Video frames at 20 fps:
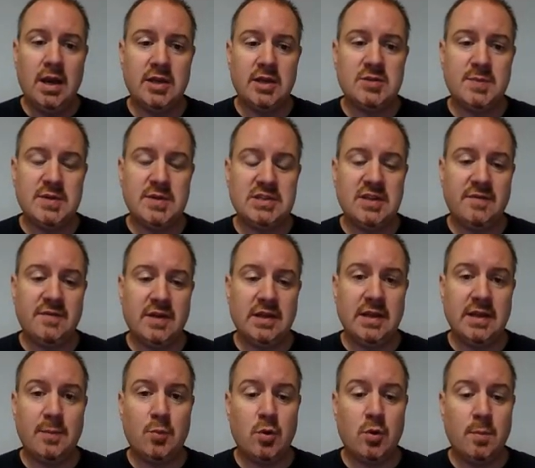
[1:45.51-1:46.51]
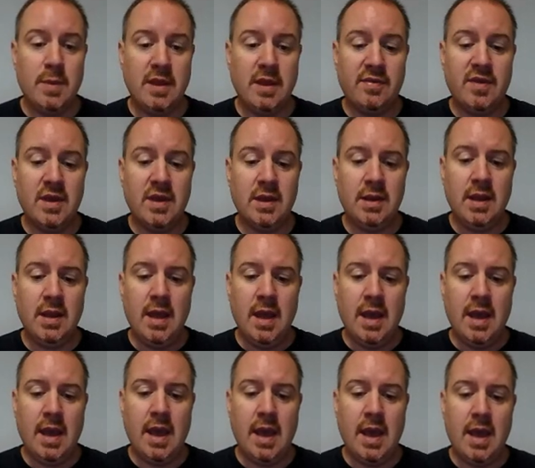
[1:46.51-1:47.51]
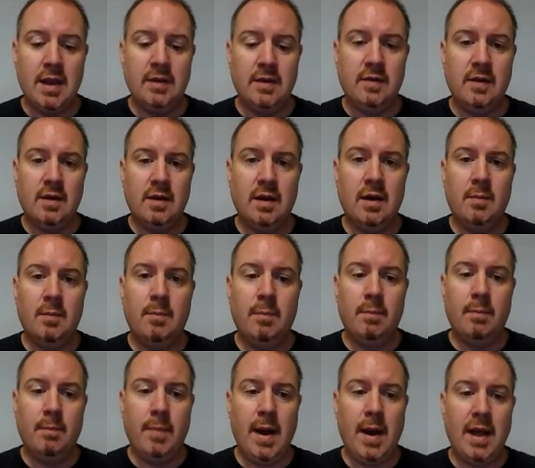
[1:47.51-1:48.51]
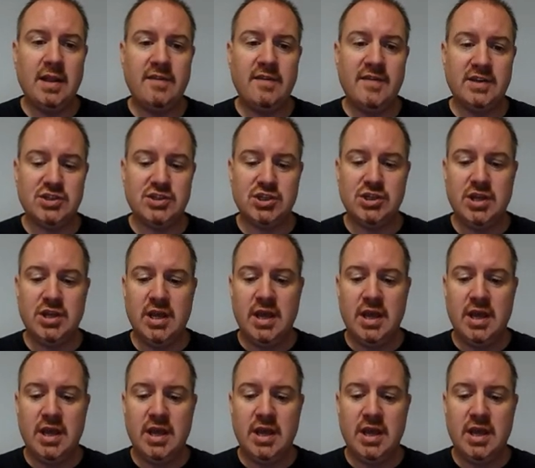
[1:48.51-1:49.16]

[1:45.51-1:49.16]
specifically Promethean and Polyvision.